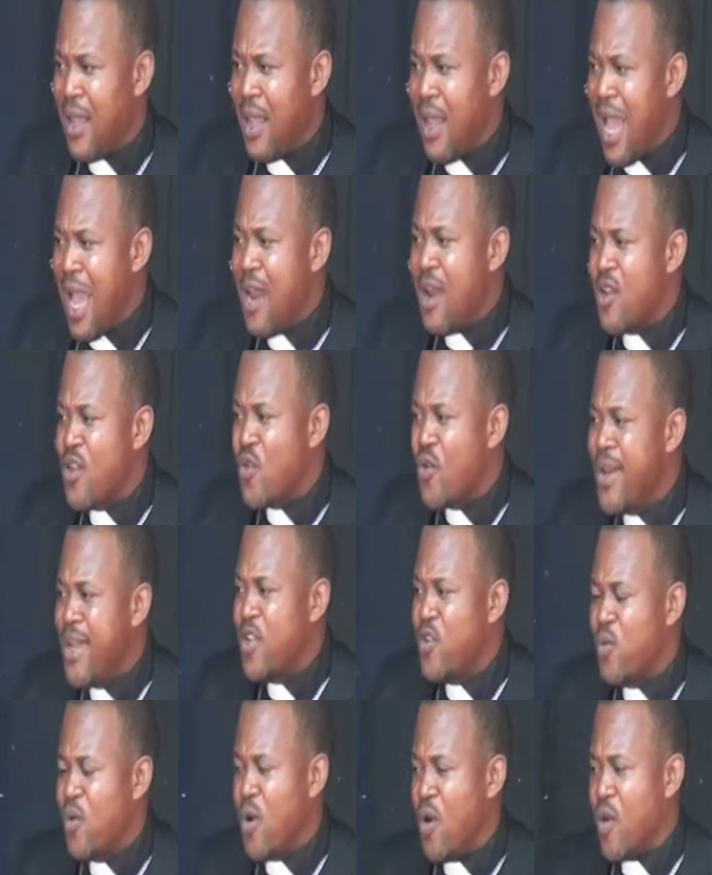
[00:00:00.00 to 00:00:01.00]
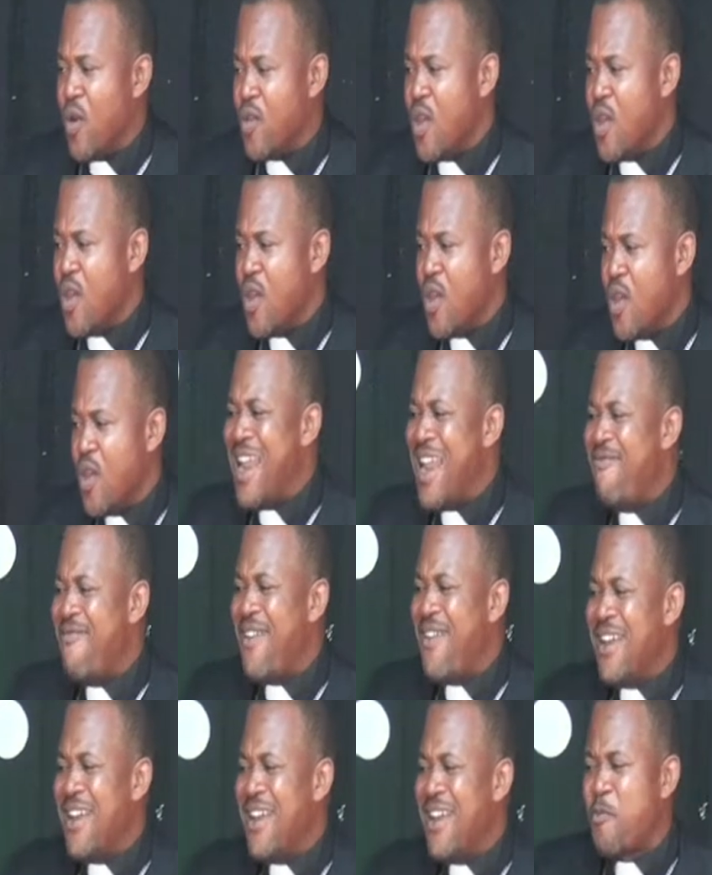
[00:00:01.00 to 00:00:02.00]
And so it was, whenever
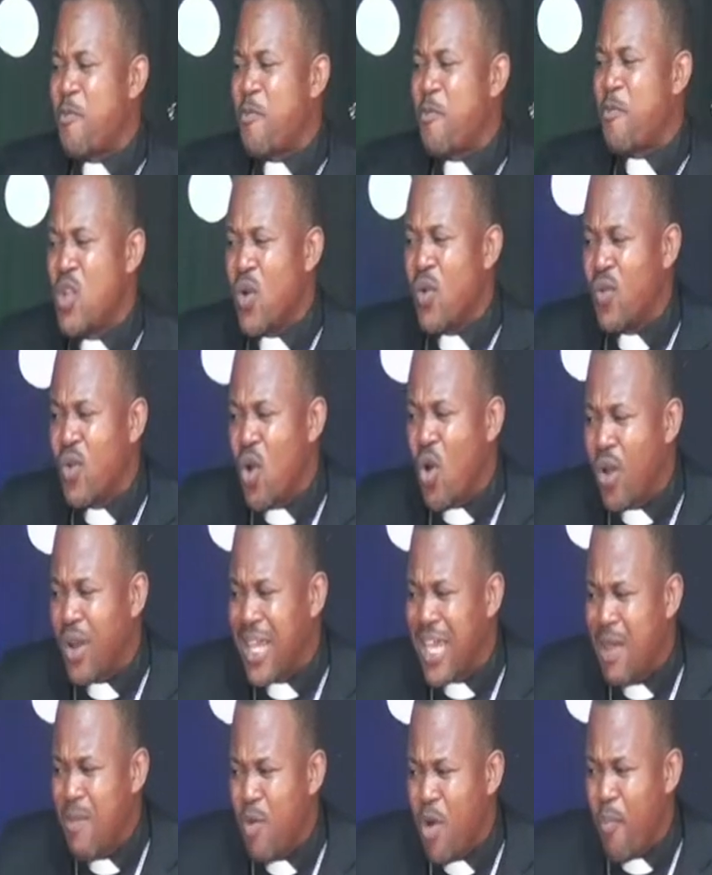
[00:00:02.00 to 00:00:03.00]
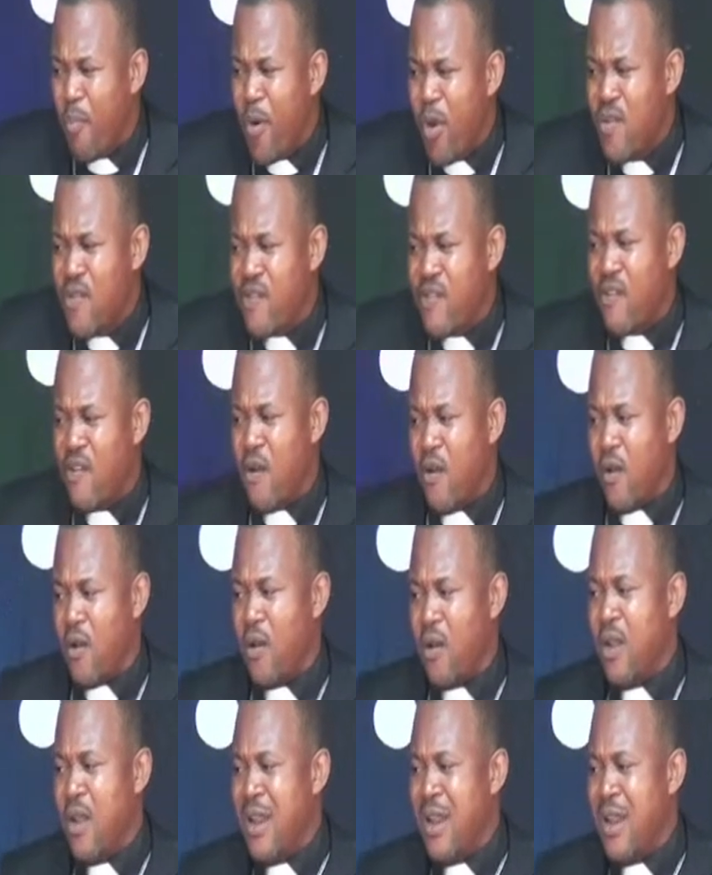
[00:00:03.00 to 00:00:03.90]
the Spirit of God came upon Saul,